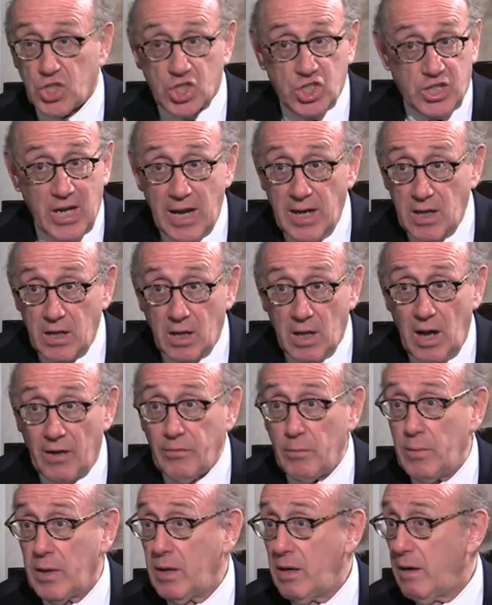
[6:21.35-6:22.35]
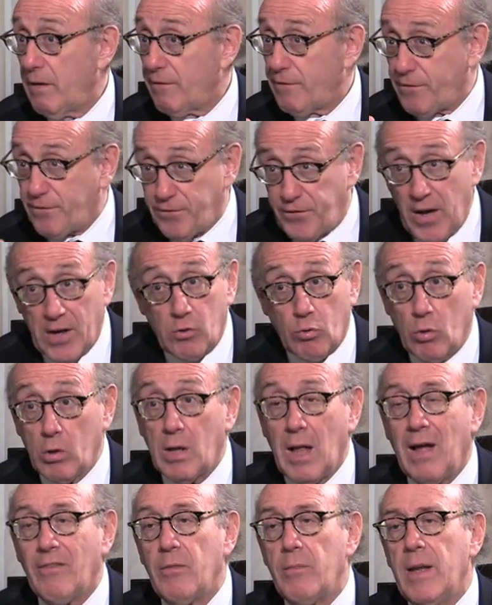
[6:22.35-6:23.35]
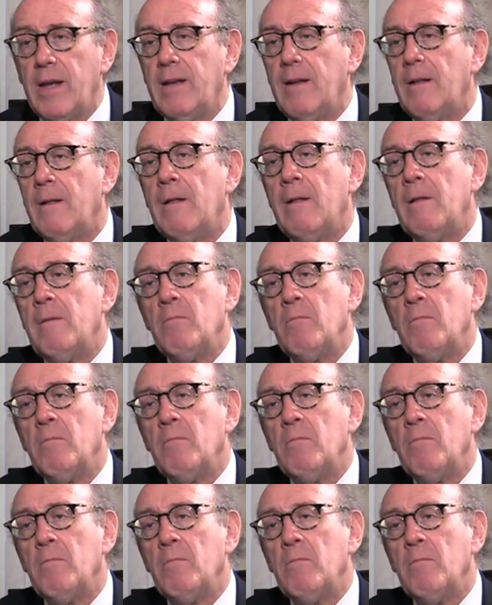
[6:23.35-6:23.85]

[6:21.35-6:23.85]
state government, federal government,